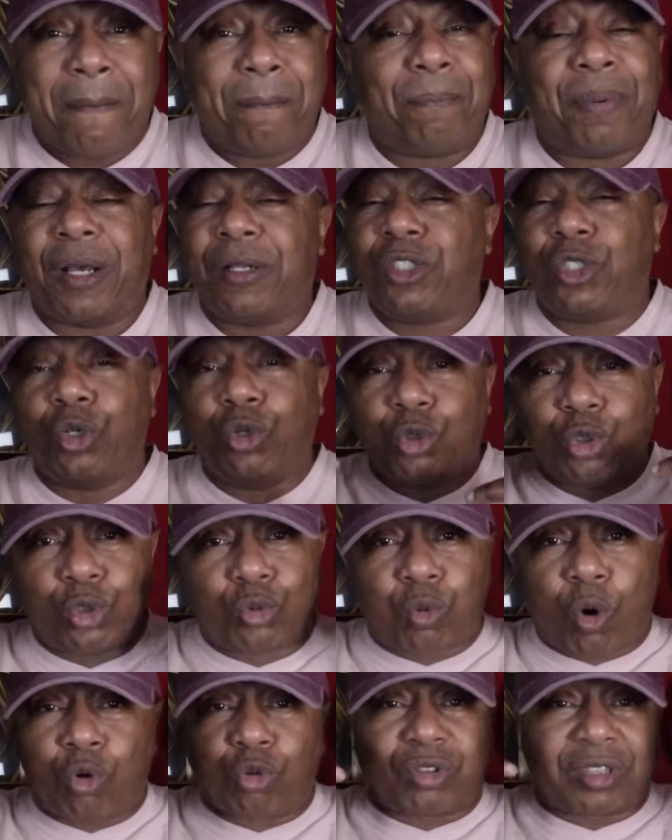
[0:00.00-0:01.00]
But
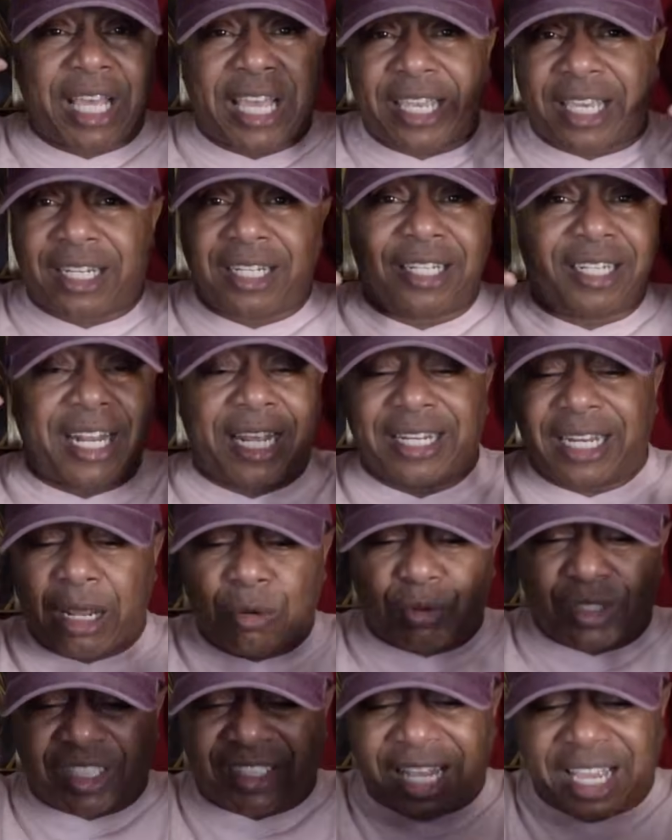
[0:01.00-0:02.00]
dudes weren't thinking of that. They
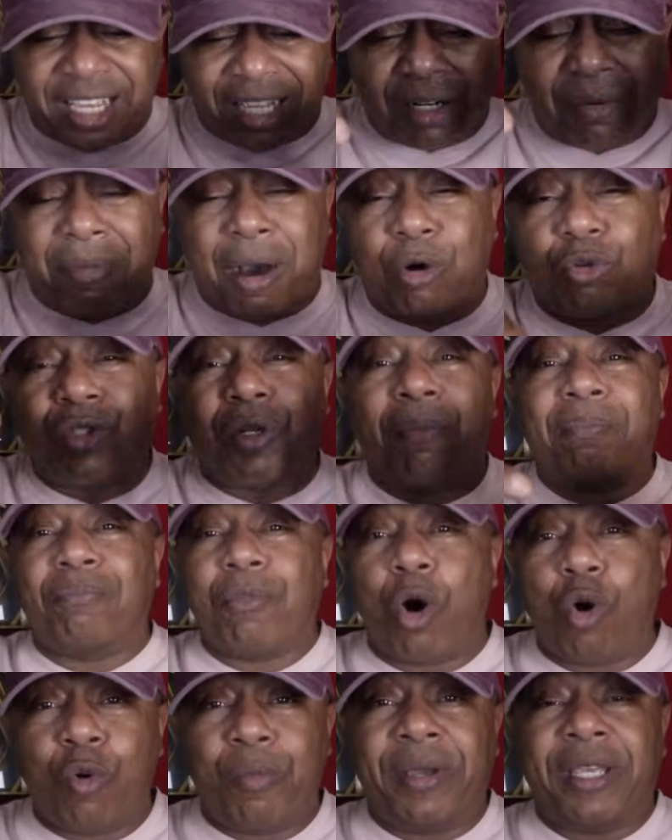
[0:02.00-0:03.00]
was thinking about the
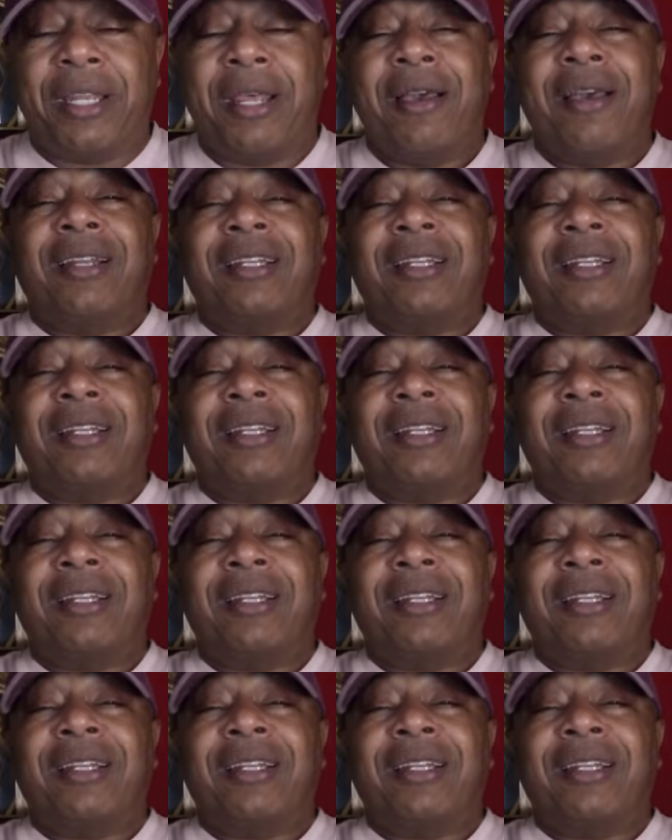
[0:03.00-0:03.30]
moment.